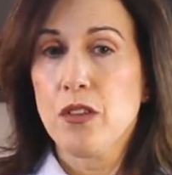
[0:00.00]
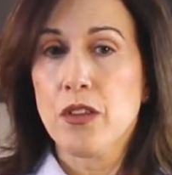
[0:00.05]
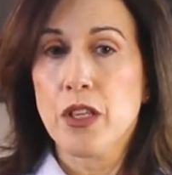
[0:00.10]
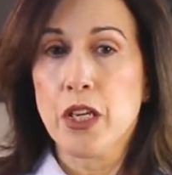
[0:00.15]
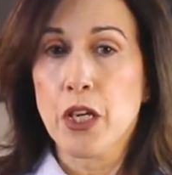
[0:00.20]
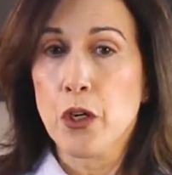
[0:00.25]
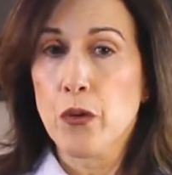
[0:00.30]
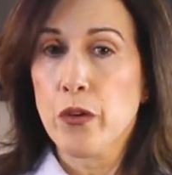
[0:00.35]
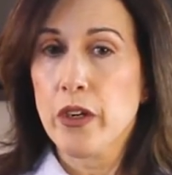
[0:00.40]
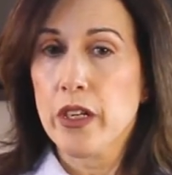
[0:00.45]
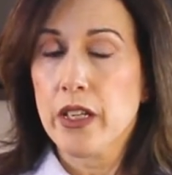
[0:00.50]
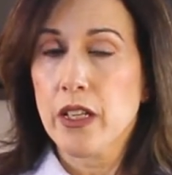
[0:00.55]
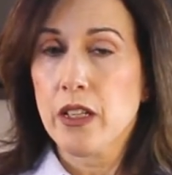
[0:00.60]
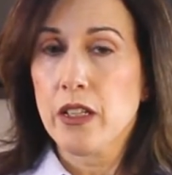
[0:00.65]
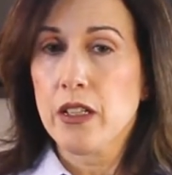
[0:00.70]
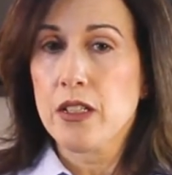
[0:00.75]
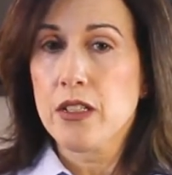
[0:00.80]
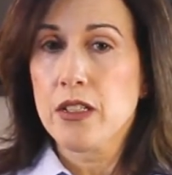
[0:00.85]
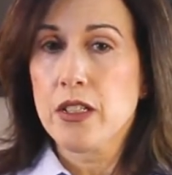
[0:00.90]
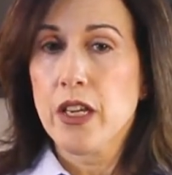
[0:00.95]
the ingredient
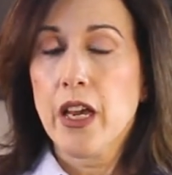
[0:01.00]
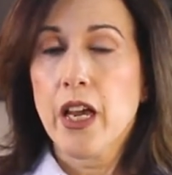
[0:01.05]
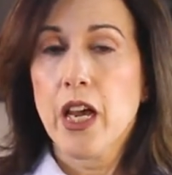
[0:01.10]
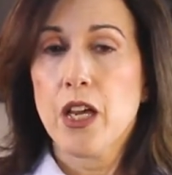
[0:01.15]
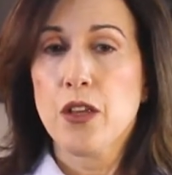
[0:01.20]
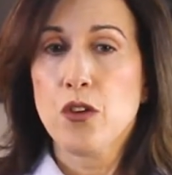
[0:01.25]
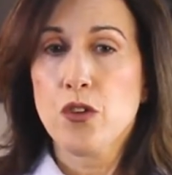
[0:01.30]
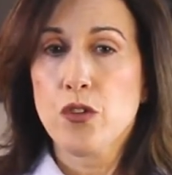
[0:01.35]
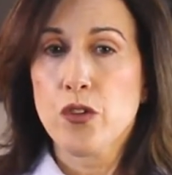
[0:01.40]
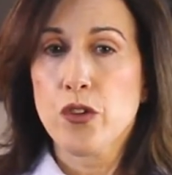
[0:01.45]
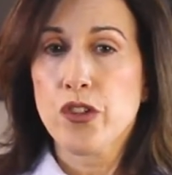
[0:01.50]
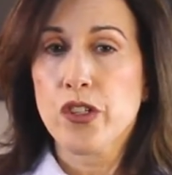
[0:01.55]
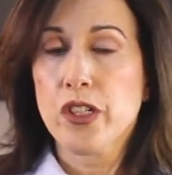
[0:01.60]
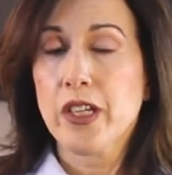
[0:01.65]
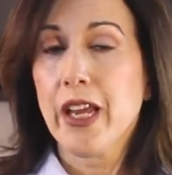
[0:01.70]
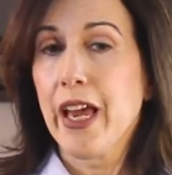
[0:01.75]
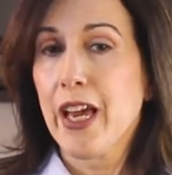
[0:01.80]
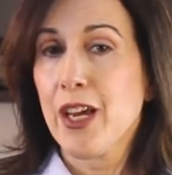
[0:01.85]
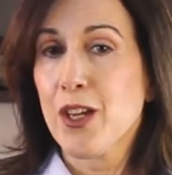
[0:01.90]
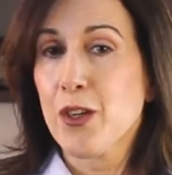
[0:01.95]
list, and
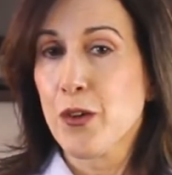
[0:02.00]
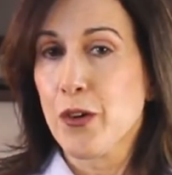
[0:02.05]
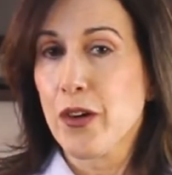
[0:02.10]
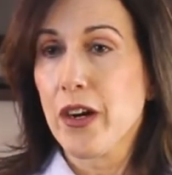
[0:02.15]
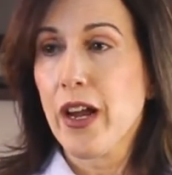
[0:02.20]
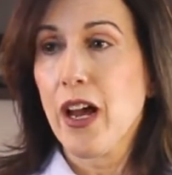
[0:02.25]
nutrition and or